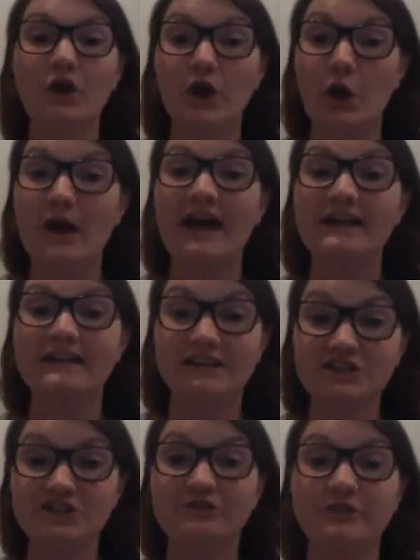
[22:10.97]
Go ahead,
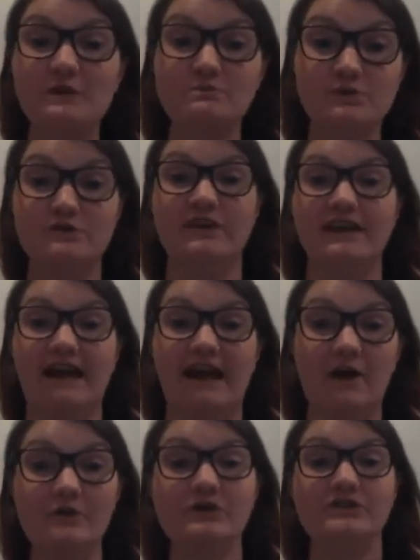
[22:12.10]
get your feet moving
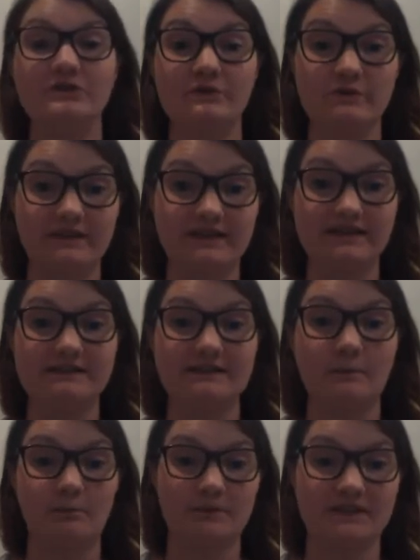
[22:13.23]
now to this
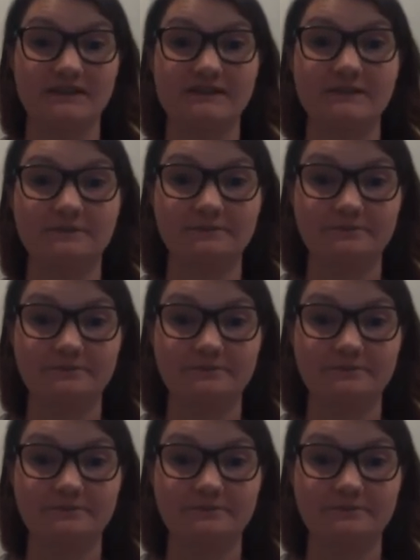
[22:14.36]
beat.